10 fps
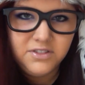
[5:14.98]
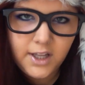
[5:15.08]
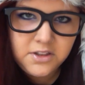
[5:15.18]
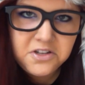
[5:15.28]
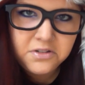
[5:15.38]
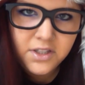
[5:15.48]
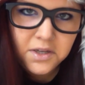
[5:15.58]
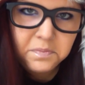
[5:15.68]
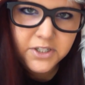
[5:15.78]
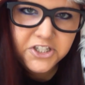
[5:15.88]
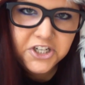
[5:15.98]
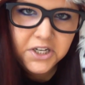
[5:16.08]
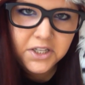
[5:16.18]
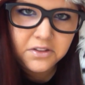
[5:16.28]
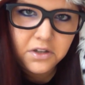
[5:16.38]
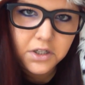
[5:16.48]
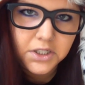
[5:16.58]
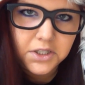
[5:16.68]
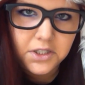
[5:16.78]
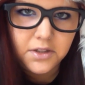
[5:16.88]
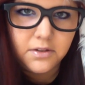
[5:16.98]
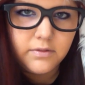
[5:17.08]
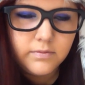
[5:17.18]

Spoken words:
What do you dip a chicken nugget in?